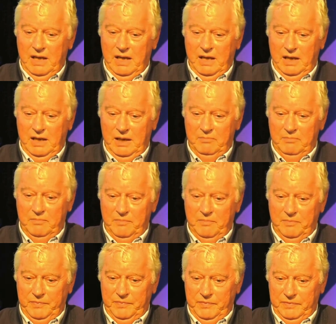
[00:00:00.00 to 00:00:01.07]
Um,
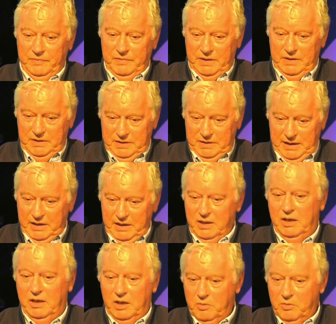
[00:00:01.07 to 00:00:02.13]
that
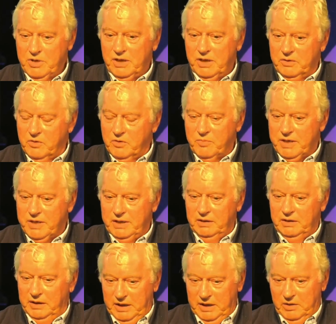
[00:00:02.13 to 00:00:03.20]
car was 100%
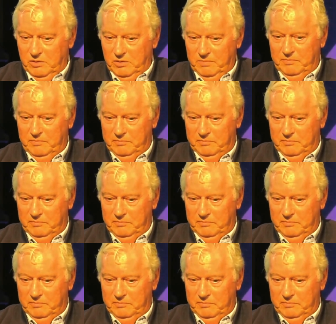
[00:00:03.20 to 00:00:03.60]
legal.